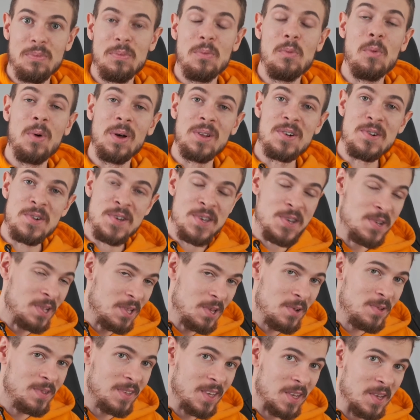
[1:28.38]
What are you
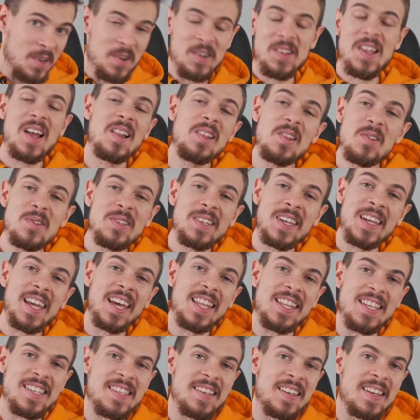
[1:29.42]
losing? You're not losing
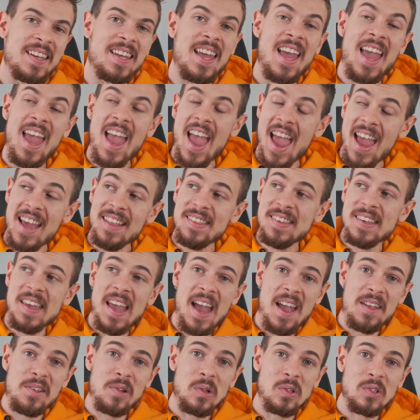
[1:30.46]
anything. And the
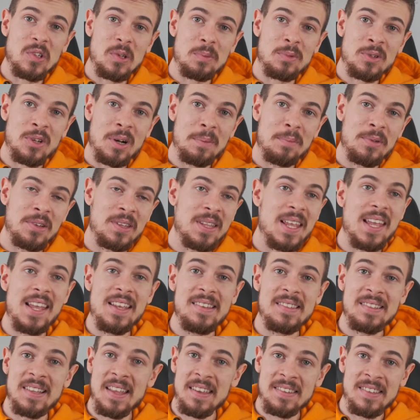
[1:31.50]
annual subscription
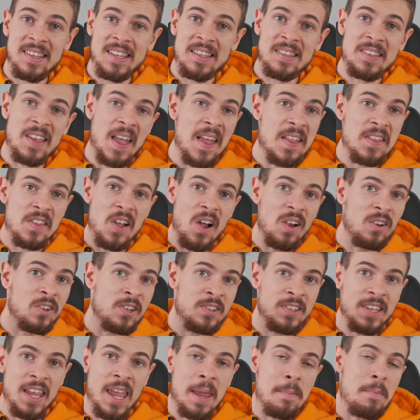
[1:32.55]
is less than
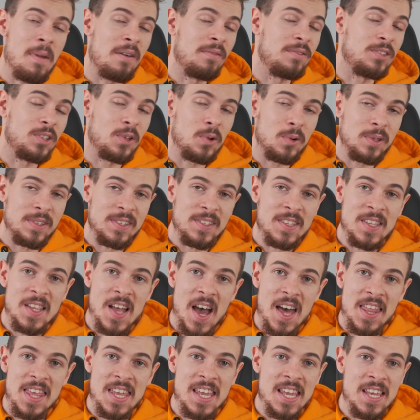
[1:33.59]
$10 a month, so it's
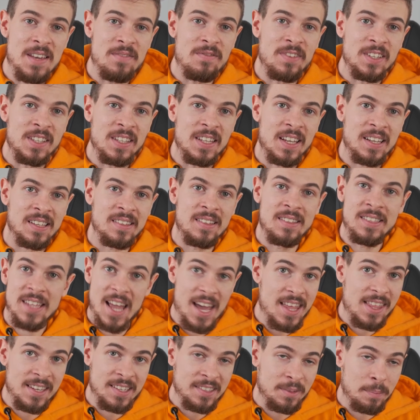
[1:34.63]
not even
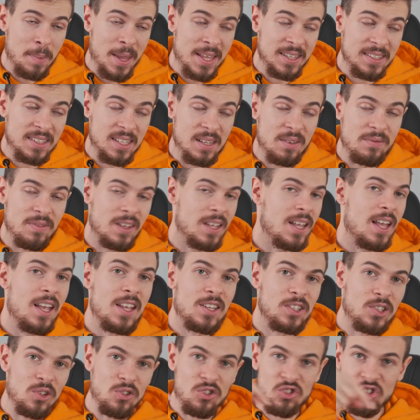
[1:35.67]
that expensive.
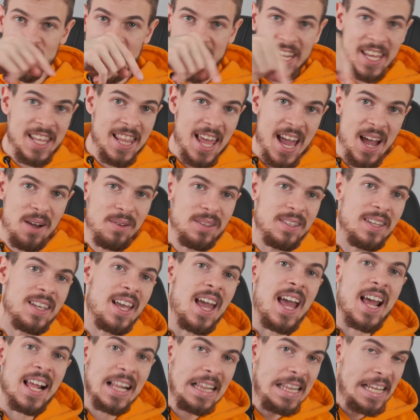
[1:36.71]
So check it out,
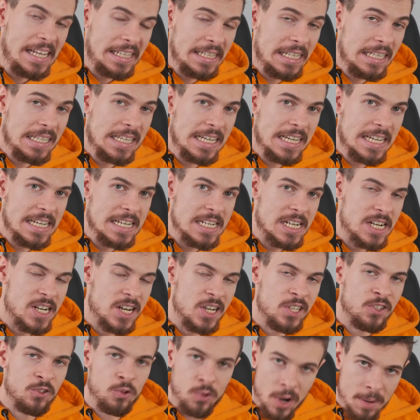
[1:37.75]
click the link in the
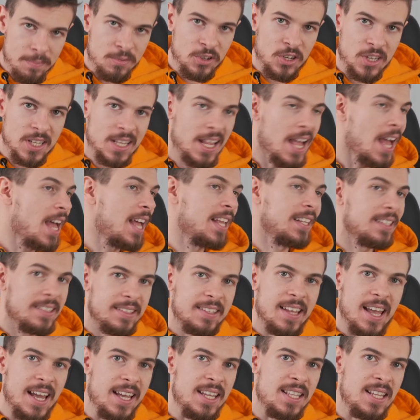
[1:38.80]
description,
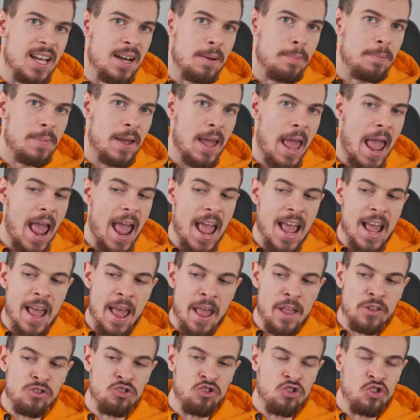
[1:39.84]
sign up,
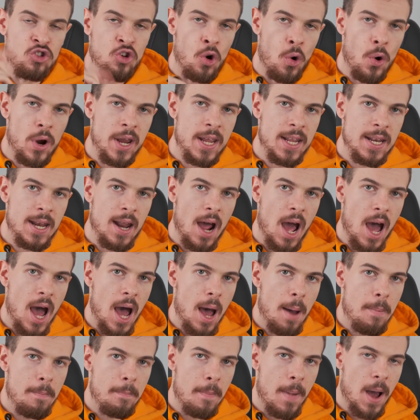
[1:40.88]
and join
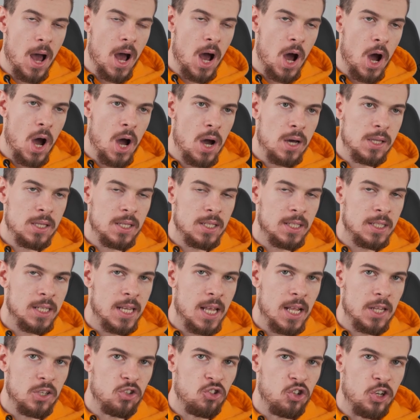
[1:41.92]
up on
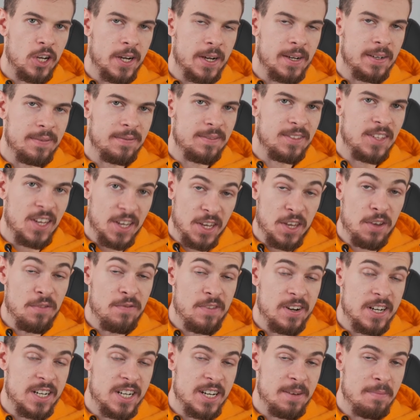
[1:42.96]
Skillshare. Thank you
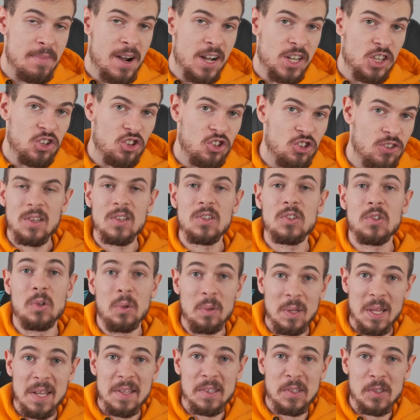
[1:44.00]
very much. So
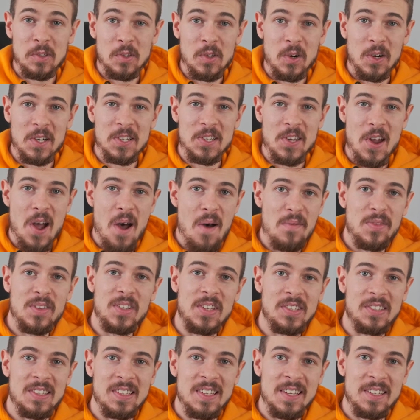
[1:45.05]
let's start off
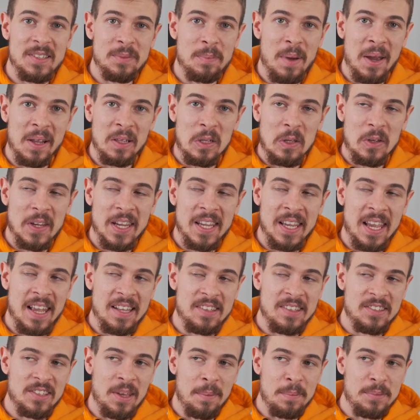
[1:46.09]
this list by looking
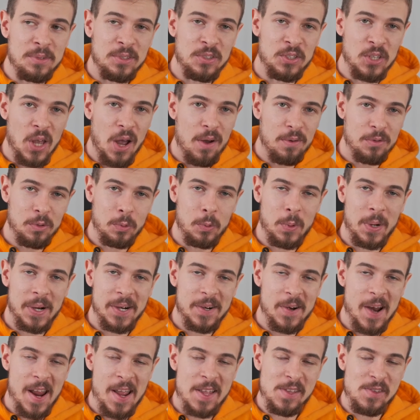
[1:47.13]
at some software
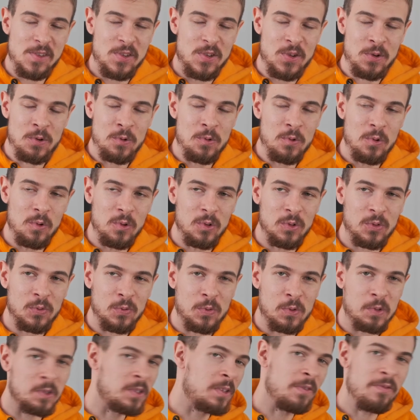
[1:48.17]
and tools
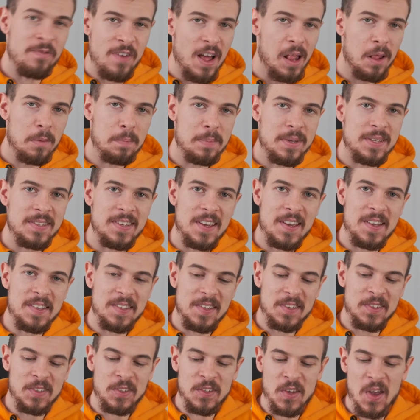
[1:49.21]
for development and
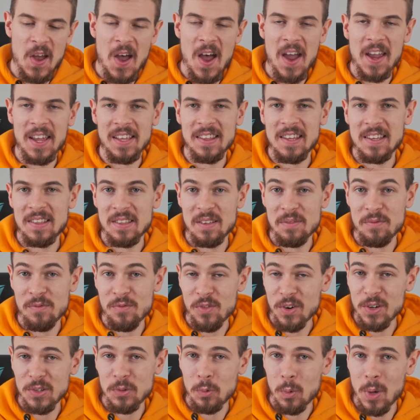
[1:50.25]
design. And the
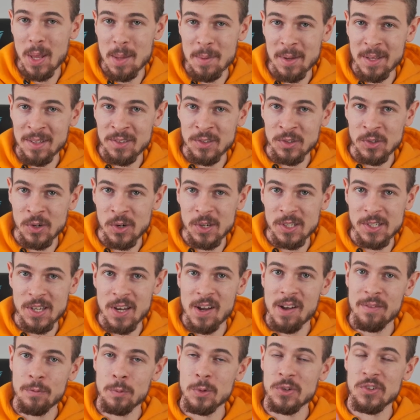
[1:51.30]
first one I'm going to start
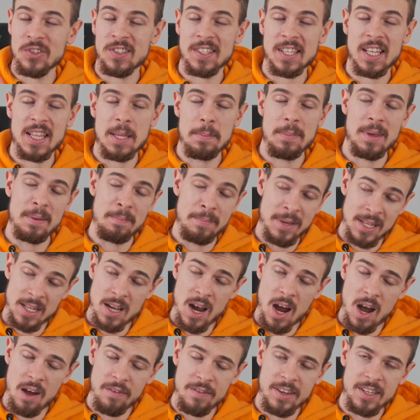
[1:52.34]
off, which is going to be a bit
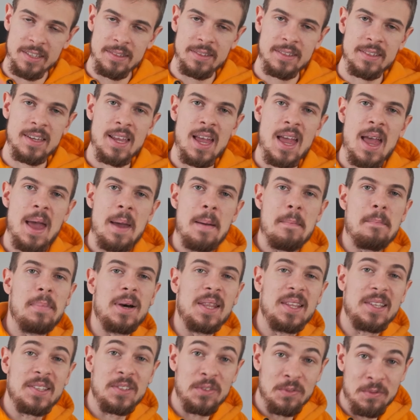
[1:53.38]
obvious, but
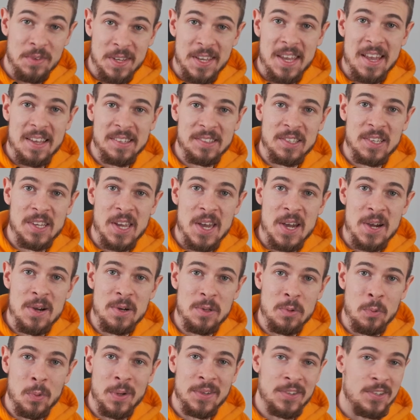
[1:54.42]
it's
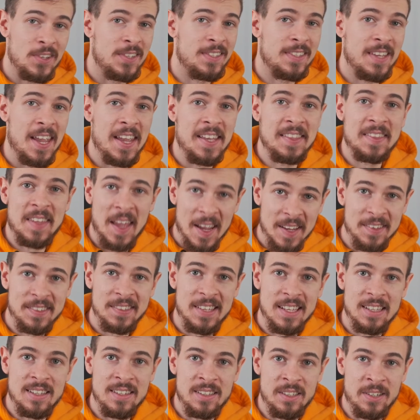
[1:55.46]
VSCode, which is a text
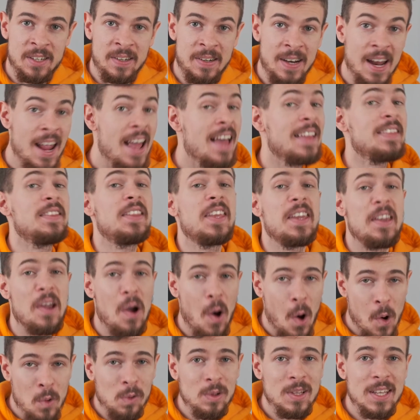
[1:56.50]
editor, the
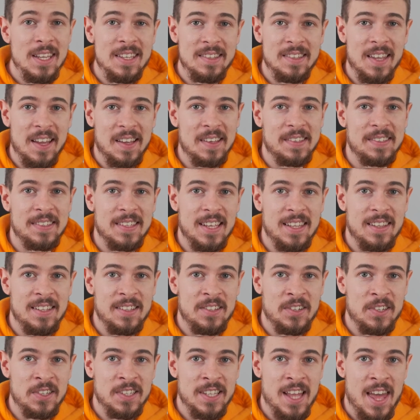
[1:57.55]
only text
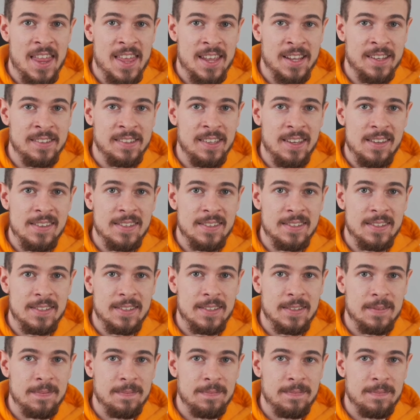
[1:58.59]
editor that exists.